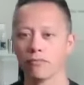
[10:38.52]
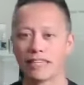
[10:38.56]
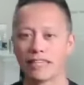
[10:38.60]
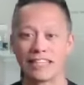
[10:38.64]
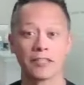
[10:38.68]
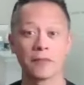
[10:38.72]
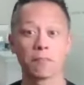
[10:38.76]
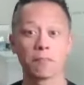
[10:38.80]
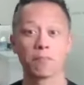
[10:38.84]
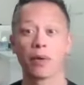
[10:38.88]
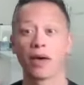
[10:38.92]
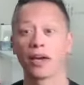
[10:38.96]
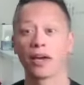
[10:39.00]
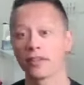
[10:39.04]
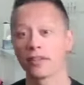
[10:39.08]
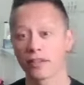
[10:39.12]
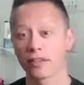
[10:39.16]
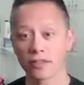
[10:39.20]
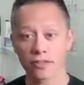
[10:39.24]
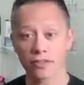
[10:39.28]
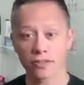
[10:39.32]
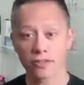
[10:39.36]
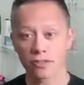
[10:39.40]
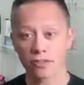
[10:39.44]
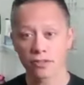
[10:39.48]

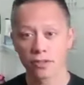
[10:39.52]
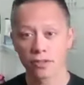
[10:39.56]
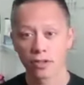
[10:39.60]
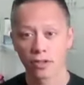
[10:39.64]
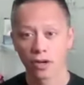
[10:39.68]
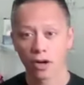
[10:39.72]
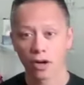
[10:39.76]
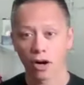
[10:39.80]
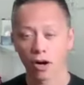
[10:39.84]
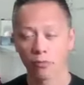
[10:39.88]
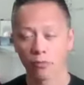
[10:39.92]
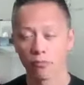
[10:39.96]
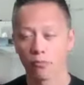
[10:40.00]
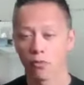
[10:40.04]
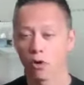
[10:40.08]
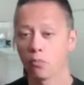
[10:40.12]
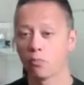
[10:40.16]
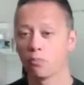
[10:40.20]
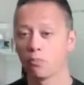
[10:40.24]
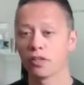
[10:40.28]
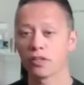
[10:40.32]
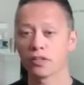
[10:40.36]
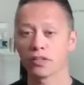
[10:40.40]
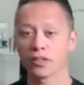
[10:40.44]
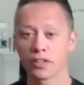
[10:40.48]
independence, our
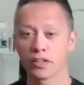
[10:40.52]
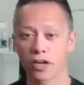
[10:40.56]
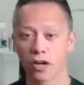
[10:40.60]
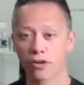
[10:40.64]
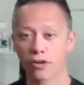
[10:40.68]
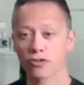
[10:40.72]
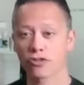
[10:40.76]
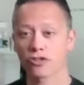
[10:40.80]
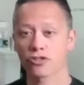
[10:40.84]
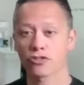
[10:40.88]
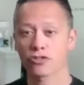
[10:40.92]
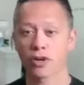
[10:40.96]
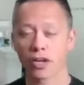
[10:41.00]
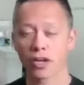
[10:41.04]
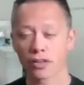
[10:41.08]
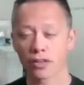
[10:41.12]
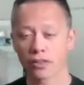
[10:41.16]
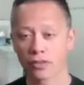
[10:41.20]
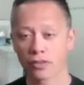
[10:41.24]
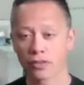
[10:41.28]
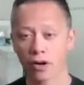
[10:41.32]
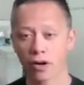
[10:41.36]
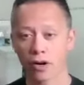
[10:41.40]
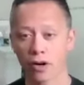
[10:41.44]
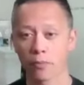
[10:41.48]
mobility, our
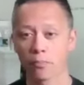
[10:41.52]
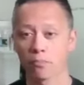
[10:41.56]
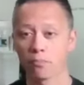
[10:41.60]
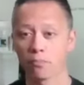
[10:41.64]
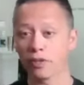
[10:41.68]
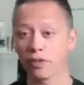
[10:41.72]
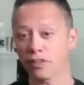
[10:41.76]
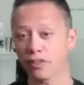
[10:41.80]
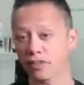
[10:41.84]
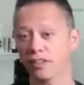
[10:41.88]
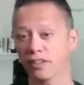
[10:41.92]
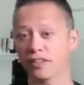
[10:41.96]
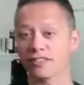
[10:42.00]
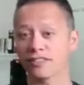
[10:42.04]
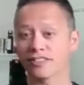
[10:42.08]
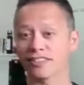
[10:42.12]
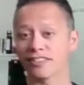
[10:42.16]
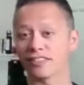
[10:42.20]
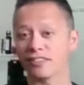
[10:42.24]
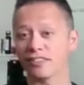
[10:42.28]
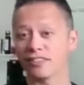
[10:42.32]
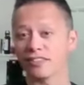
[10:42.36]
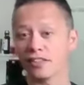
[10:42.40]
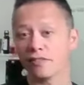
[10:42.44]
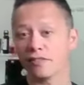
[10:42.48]
strength, our ability to
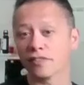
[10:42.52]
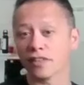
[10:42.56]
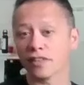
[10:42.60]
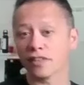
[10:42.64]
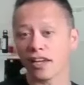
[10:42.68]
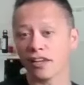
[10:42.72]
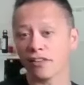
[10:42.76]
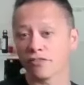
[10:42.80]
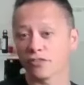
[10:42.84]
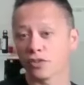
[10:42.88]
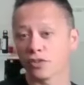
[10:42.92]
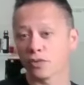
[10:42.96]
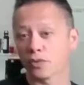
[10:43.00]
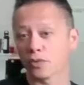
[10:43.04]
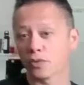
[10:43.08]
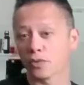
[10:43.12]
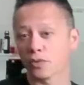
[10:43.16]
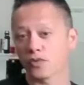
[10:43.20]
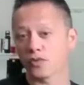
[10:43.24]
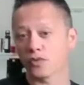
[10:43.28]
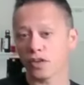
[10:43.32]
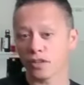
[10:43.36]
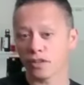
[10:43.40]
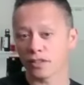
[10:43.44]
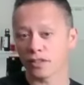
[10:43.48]
live life to its
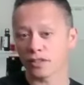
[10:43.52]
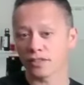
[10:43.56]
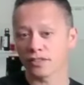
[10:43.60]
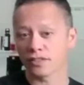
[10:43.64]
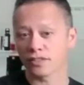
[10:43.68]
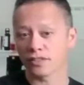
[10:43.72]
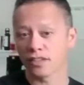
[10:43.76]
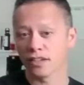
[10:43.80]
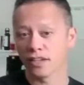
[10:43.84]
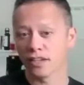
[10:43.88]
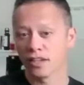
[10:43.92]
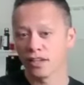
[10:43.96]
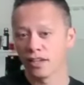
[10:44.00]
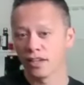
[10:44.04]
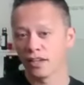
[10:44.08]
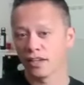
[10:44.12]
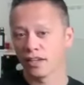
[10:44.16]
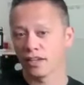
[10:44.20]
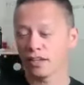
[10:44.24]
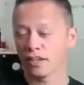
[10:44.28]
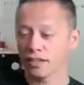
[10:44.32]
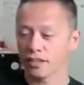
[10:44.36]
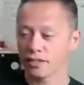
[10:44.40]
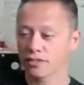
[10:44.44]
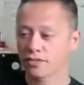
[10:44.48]
fullest
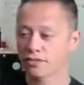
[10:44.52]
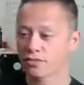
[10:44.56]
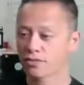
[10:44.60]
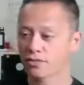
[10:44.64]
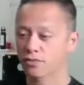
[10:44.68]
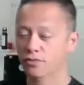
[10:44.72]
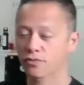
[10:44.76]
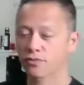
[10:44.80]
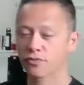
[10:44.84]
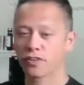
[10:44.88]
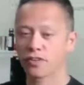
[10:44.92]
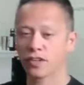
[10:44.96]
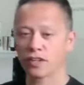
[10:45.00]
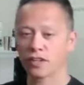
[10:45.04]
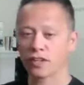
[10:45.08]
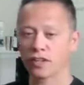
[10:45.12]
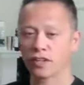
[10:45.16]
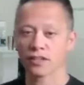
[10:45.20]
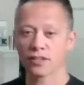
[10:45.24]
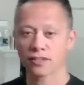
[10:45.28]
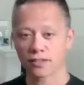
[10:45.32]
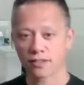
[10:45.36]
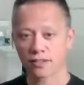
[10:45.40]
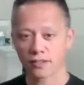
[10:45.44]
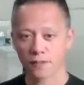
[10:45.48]
is
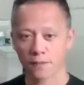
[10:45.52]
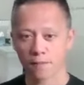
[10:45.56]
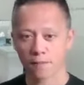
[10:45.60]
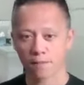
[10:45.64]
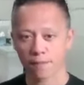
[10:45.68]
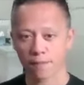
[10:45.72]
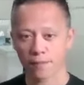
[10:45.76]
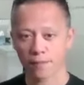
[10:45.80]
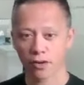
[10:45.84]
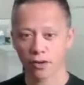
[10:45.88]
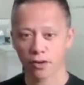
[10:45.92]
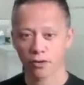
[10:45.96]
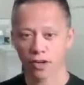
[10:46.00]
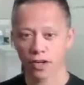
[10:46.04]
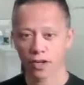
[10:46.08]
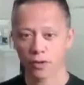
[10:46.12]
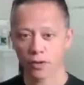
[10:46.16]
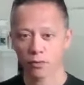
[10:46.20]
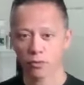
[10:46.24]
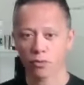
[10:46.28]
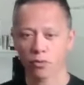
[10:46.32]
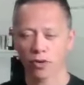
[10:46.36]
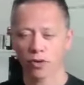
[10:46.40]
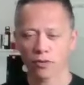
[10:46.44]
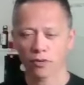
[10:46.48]
fitness. All
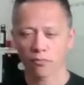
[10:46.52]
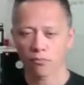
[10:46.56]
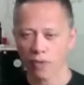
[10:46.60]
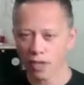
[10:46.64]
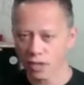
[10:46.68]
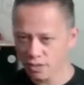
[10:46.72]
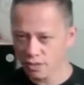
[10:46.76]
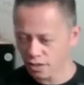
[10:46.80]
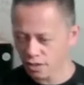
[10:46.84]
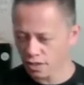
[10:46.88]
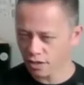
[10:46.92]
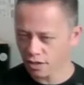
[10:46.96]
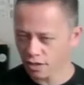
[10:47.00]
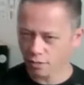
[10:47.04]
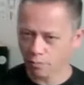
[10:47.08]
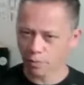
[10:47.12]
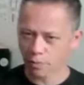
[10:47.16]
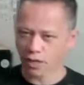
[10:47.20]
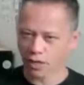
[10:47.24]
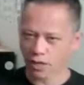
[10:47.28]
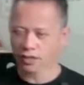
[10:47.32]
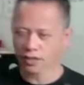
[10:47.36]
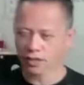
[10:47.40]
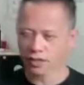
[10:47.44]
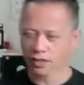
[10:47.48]
right. We want to maintain our
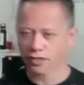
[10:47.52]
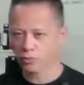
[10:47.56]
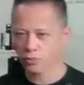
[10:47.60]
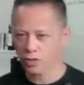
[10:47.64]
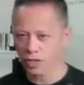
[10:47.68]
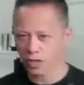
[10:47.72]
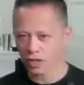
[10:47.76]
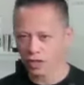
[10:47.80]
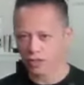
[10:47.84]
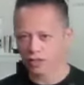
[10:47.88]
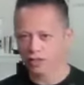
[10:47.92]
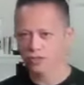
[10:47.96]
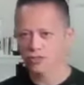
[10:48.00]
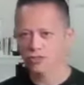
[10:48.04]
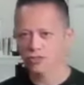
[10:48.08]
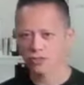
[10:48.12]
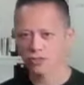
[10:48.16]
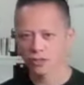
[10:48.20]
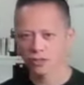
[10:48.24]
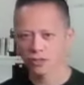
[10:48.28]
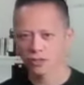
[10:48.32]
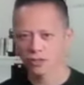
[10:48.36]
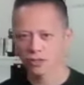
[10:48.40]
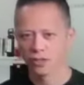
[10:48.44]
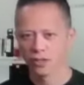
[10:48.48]
body as we
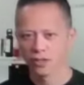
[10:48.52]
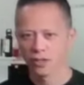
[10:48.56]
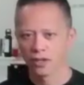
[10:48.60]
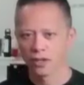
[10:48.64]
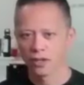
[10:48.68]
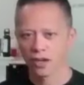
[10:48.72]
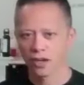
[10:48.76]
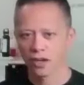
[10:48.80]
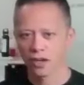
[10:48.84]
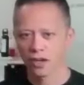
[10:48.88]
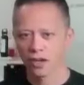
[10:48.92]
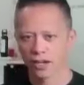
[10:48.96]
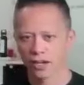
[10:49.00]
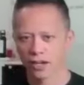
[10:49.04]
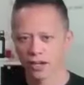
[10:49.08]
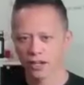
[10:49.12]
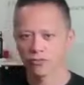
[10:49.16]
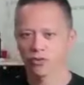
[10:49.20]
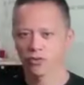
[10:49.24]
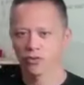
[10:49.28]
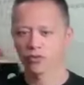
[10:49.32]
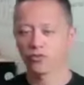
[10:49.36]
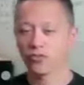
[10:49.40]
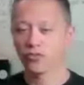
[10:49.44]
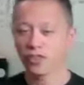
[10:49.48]
age and
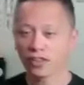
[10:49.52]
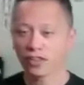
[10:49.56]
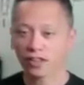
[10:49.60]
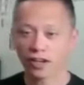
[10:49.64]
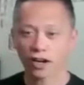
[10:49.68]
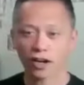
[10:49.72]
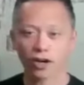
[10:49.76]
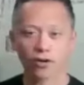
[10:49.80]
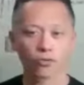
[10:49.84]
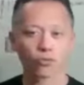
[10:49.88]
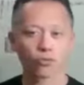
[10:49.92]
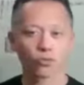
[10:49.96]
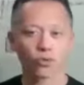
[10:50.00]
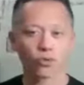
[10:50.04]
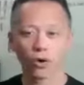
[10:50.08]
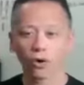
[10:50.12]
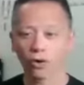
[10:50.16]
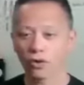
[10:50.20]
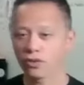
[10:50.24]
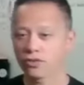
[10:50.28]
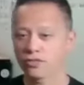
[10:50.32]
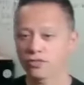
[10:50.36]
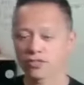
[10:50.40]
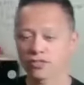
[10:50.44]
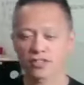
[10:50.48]
fulfill our
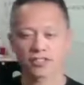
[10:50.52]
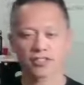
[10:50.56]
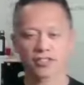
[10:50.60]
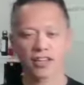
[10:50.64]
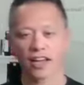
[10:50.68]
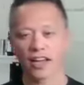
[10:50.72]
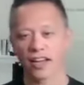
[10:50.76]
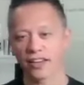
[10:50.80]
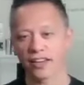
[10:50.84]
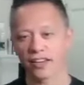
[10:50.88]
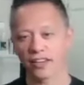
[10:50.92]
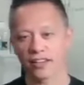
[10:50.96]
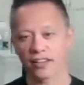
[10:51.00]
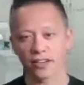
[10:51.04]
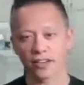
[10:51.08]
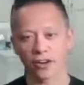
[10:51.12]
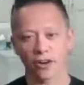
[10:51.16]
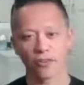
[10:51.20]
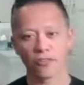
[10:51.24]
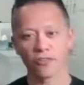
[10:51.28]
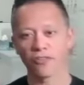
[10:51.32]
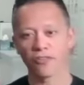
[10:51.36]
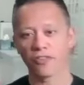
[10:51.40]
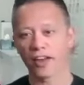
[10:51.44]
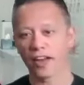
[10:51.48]
role in society, in
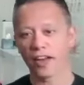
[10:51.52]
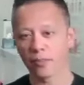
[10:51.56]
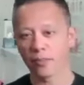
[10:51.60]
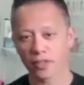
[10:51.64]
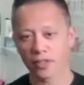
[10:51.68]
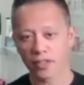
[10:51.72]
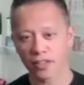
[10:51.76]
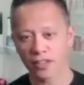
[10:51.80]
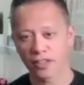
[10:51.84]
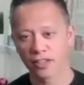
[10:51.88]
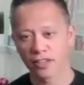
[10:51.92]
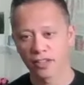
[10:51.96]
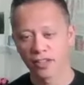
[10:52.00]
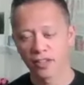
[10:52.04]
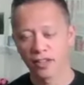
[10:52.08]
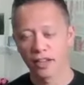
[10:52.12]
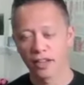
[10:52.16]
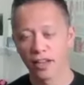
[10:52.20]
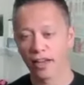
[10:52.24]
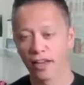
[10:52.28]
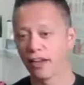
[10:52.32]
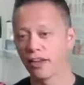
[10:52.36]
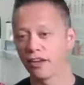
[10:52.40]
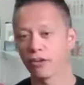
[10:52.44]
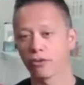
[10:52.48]
our family,
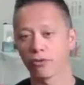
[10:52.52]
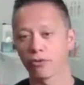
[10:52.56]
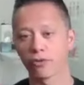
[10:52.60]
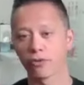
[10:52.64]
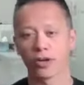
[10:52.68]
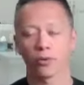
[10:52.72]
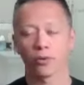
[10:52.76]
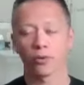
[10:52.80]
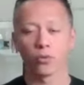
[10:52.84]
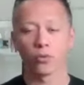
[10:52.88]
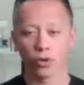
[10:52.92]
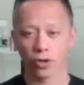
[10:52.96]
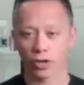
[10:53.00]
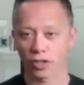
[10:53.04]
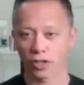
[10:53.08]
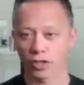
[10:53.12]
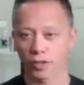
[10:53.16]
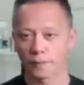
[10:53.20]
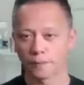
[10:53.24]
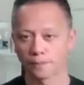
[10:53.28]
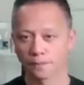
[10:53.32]
and or at work.